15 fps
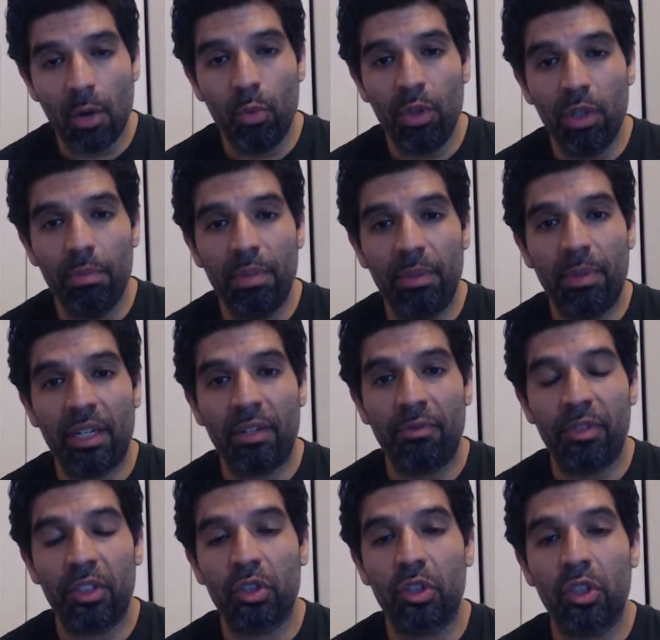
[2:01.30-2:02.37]
will be
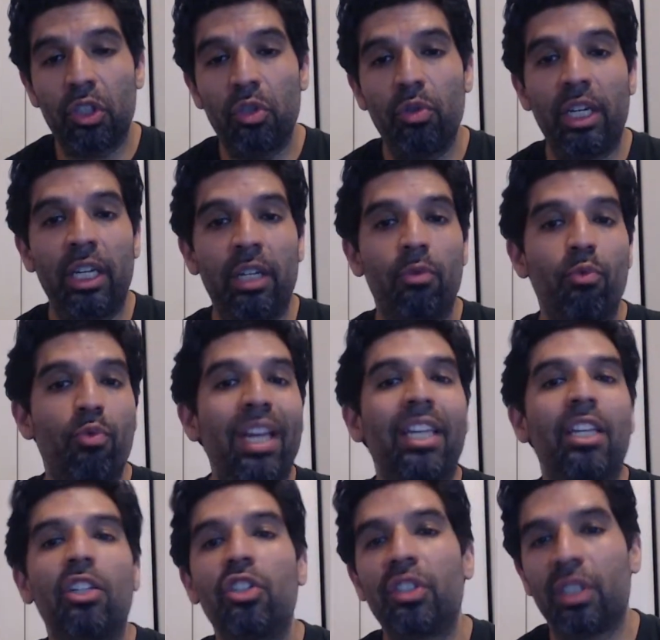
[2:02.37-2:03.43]
beneficial to you in
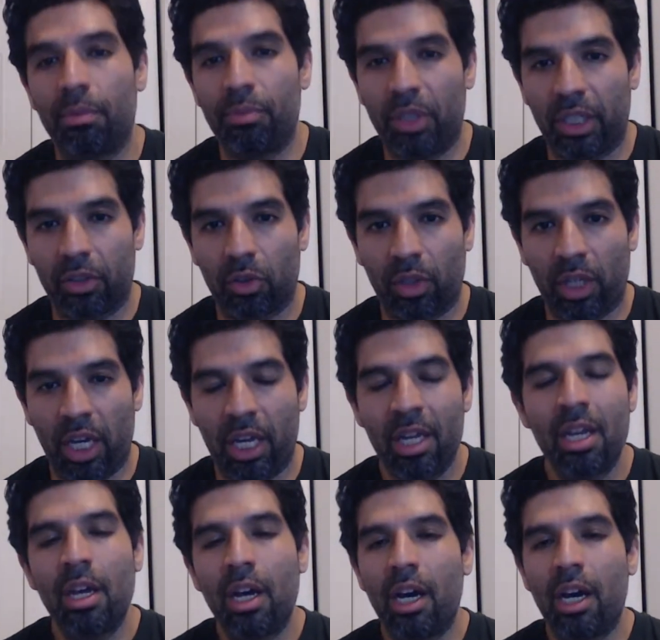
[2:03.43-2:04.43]
regular subjects, okay?